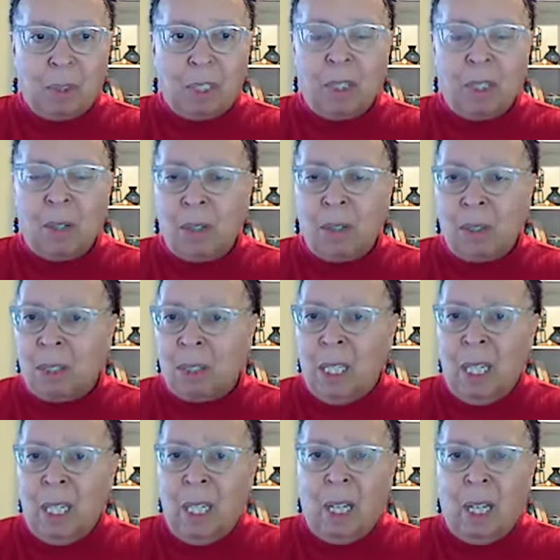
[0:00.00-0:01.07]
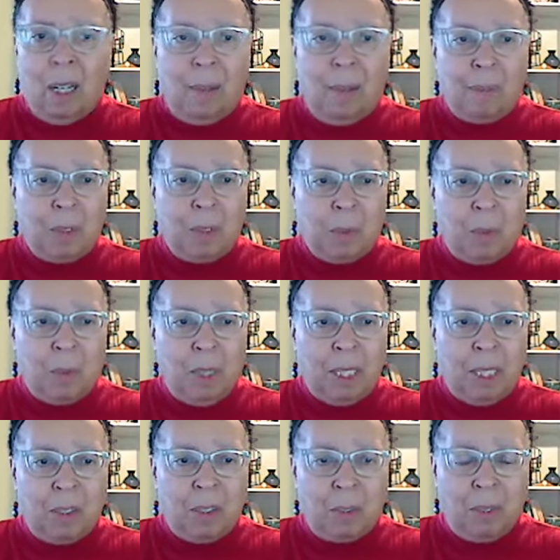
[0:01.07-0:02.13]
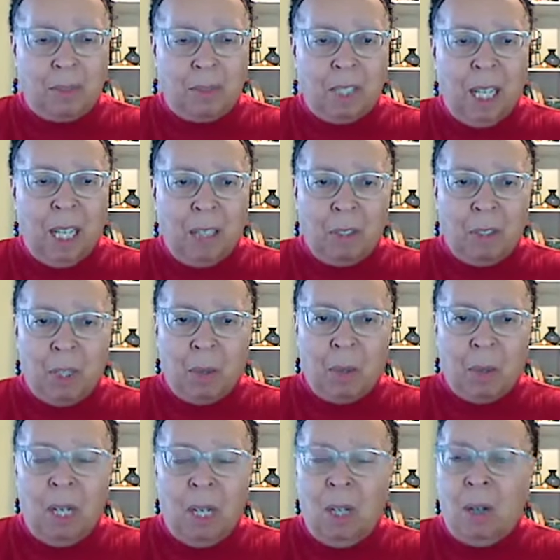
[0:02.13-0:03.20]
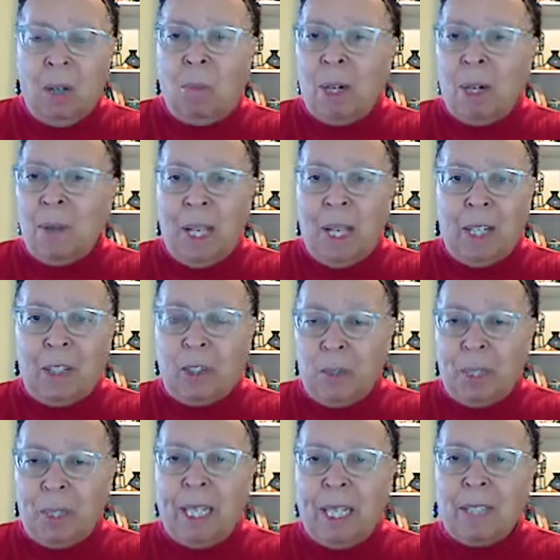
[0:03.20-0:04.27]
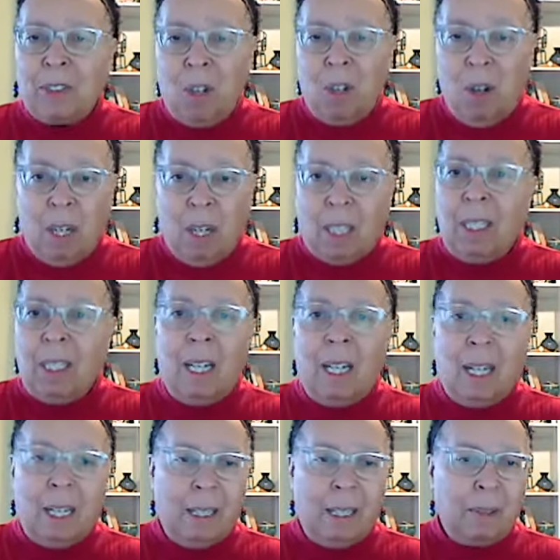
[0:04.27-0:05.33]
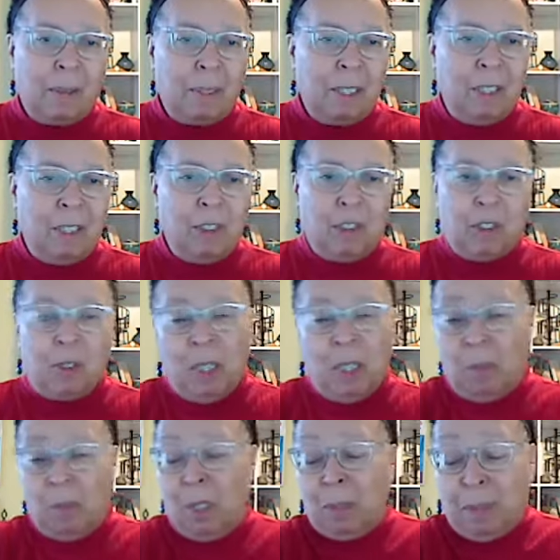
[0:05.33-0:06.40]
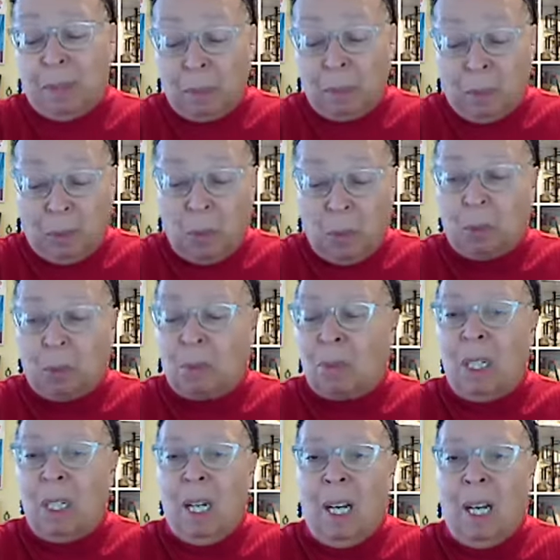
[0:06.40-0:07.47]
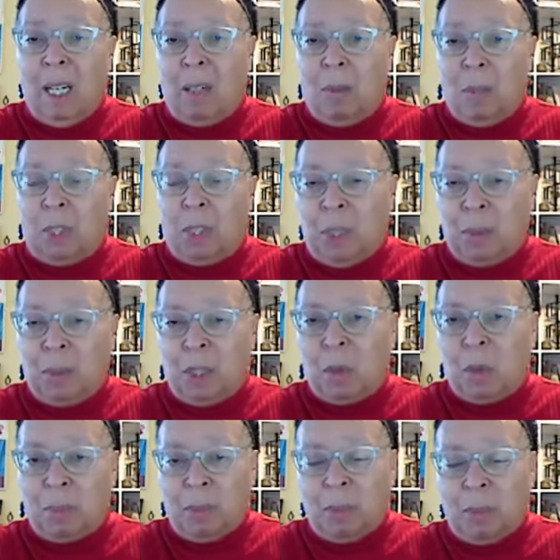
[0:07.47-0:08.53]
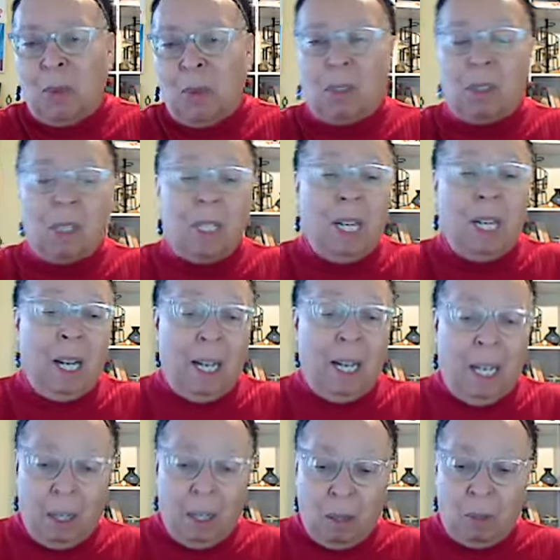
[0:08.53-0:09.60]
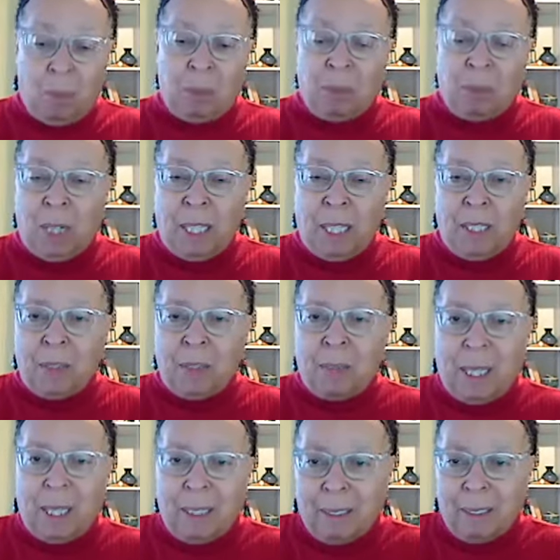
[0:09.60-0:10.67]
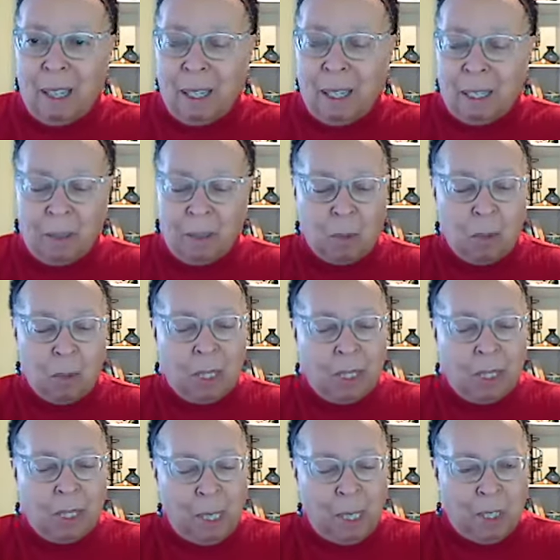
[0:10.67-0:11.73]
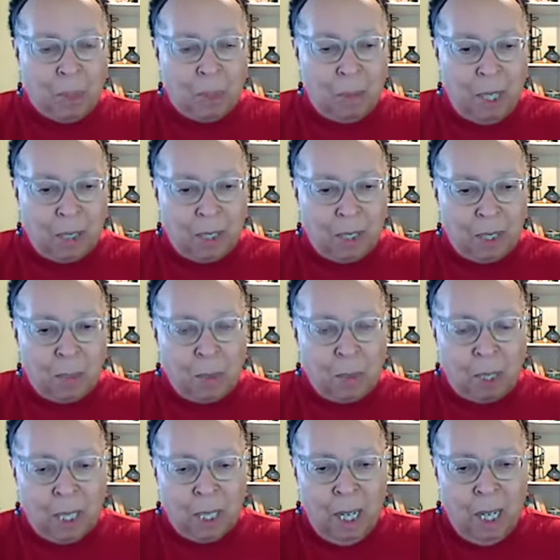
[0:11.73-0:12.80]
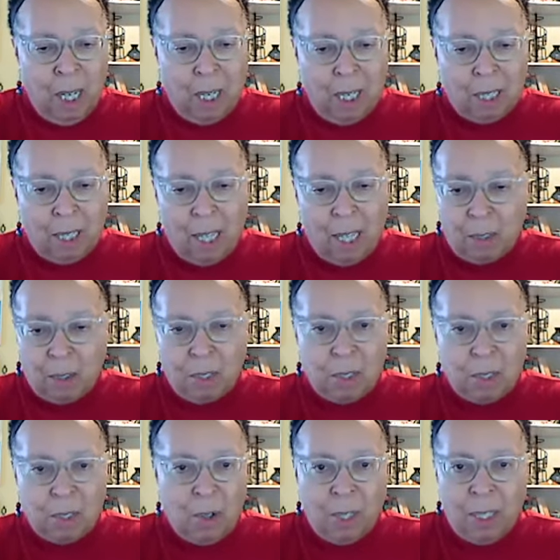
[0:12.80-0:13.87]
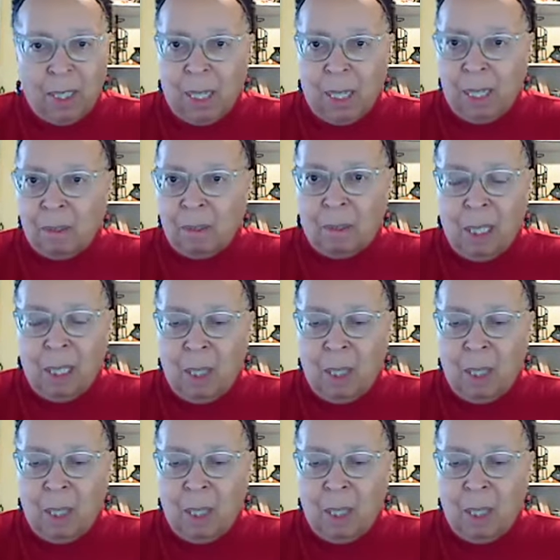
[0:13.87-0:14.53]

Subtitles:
to her to really sort of tell you where that journey has gone since, well, even before what she was doing before, how the Readiness by Design work and the Readiness Projects work got her started, and